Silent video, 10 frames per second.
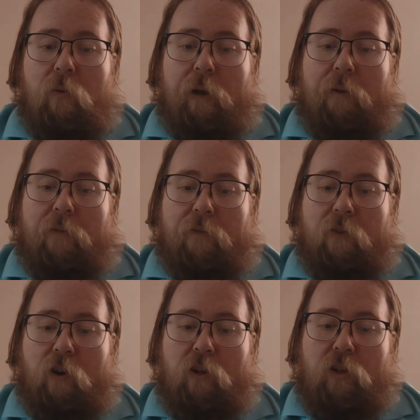We have the
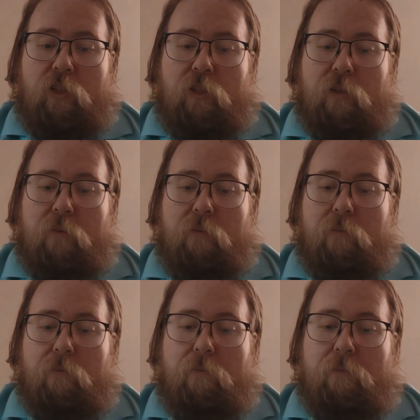first
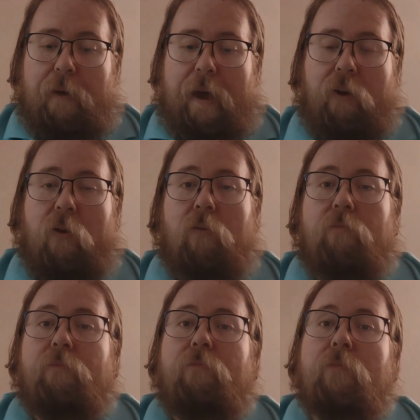
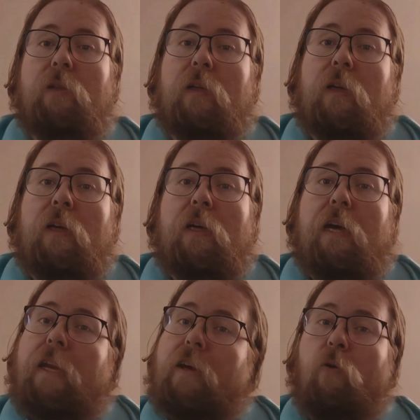battle,
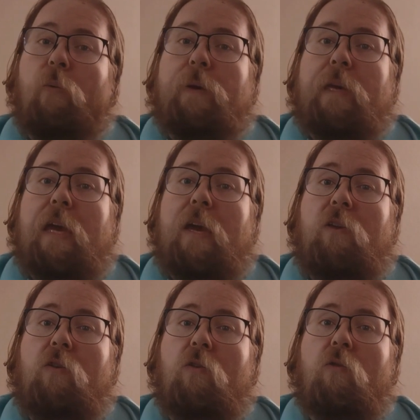and it will
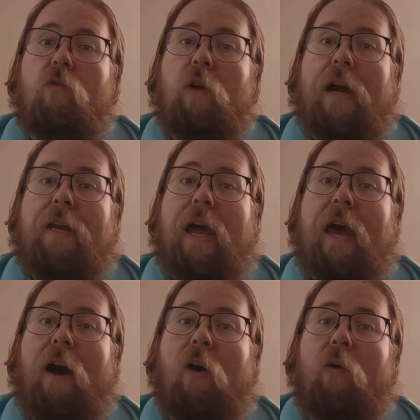begin right
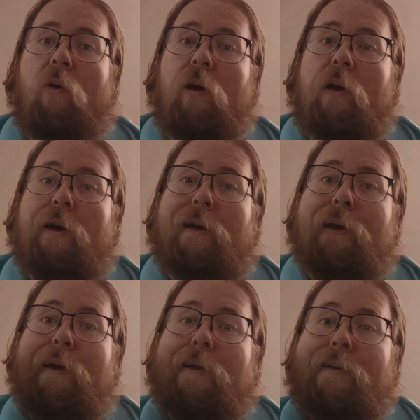now.
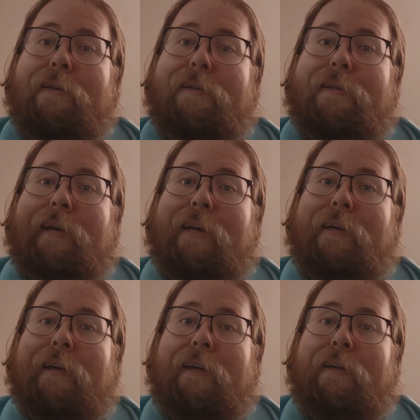
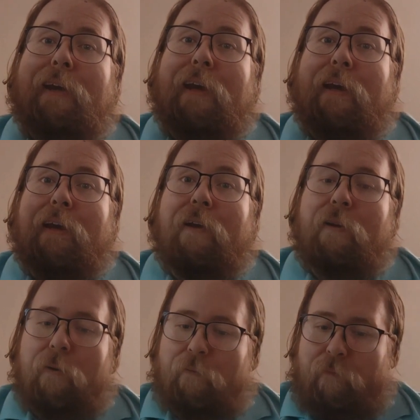Ding, ding, ding.